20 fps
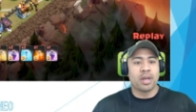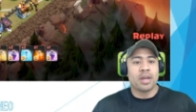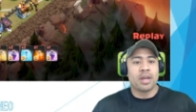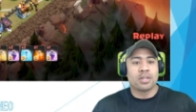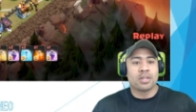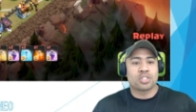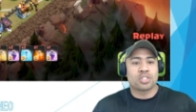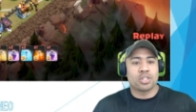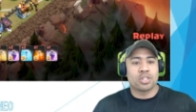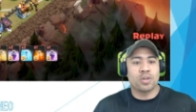
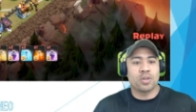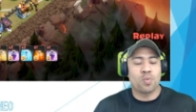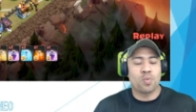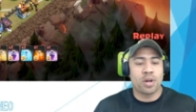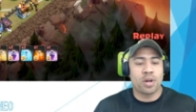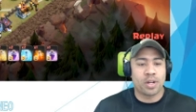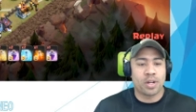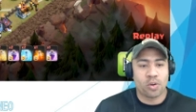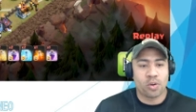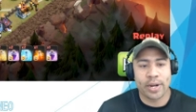So you
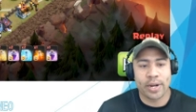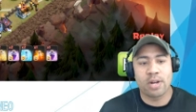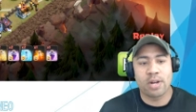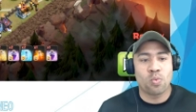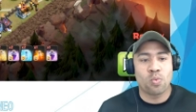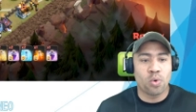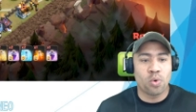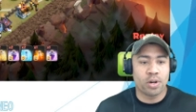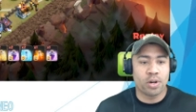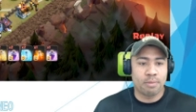want a
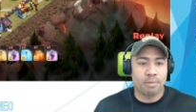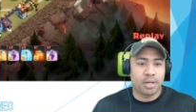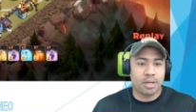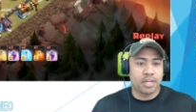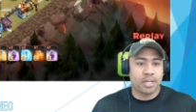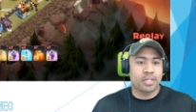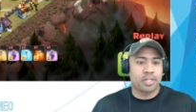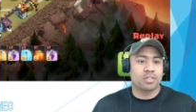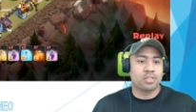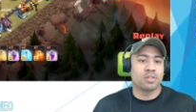Grand Warden
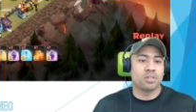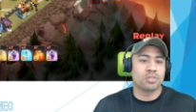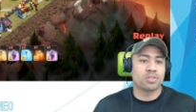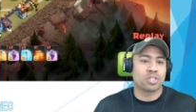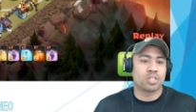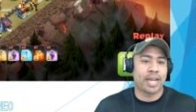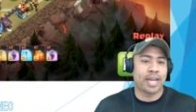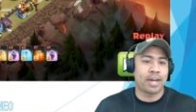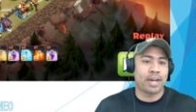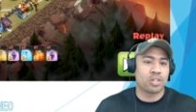ability through those
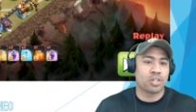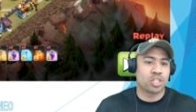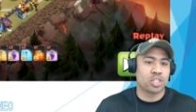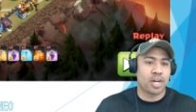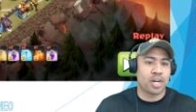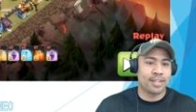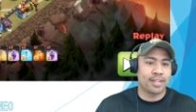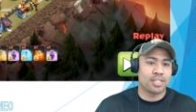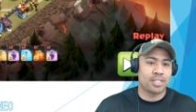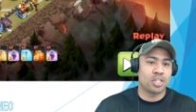scatter
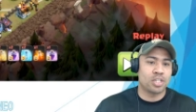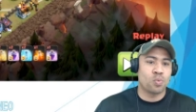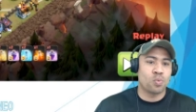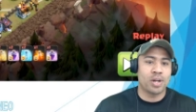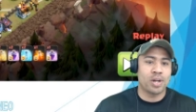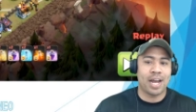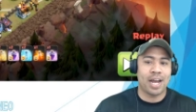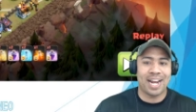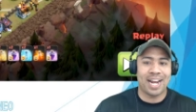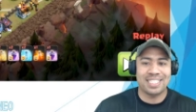shots, and you
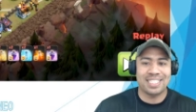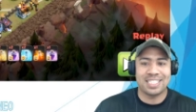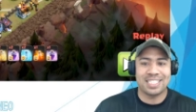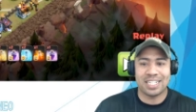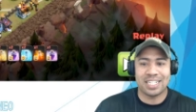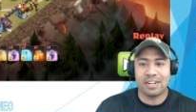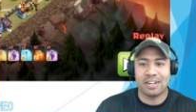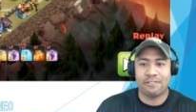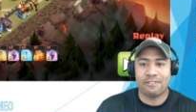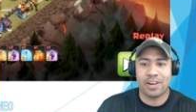want to
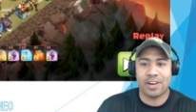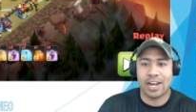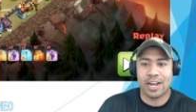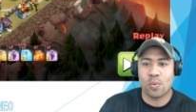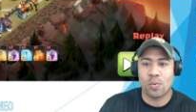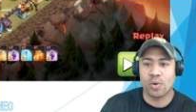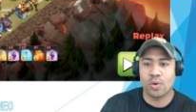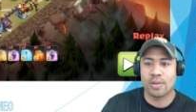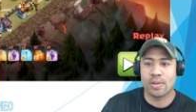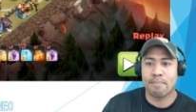identify
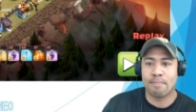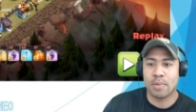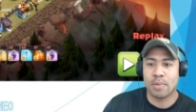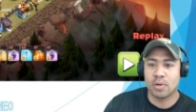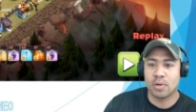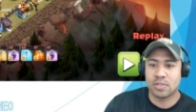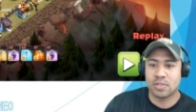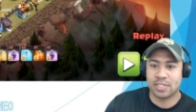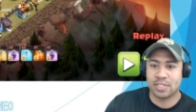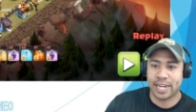where the
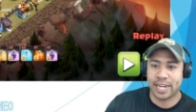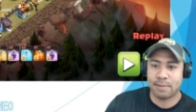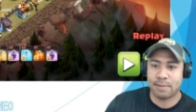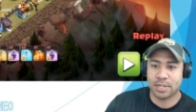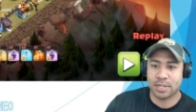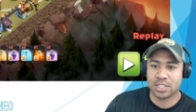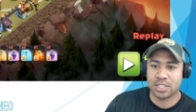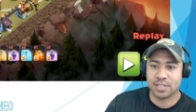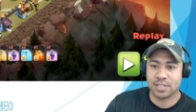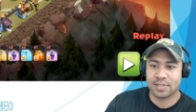most
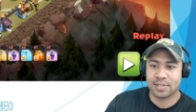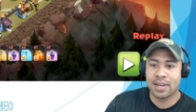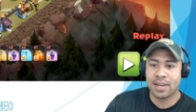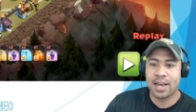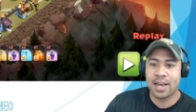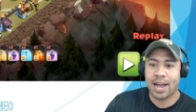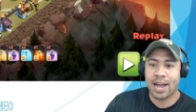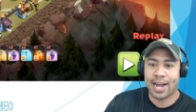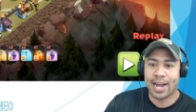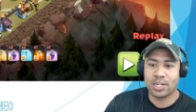damage is.
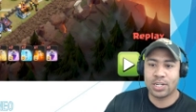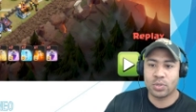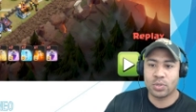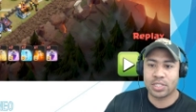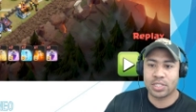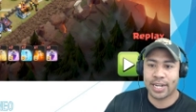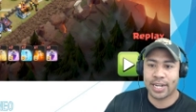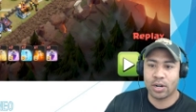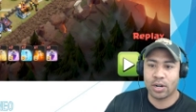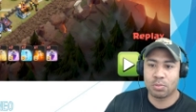I do a
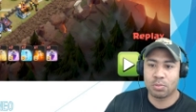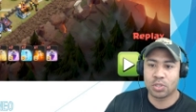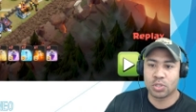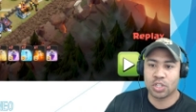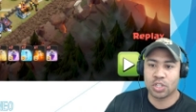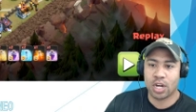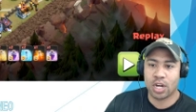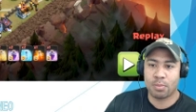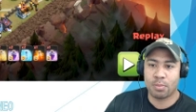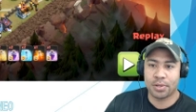terrible
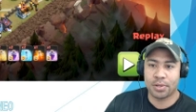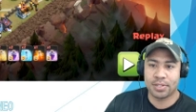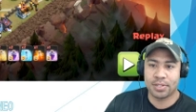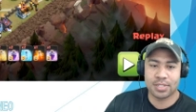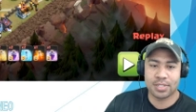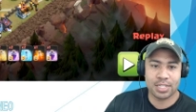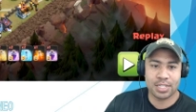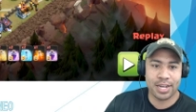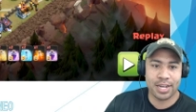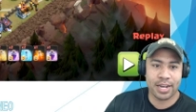job on this
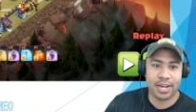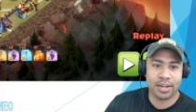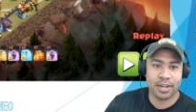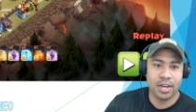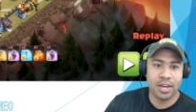attack,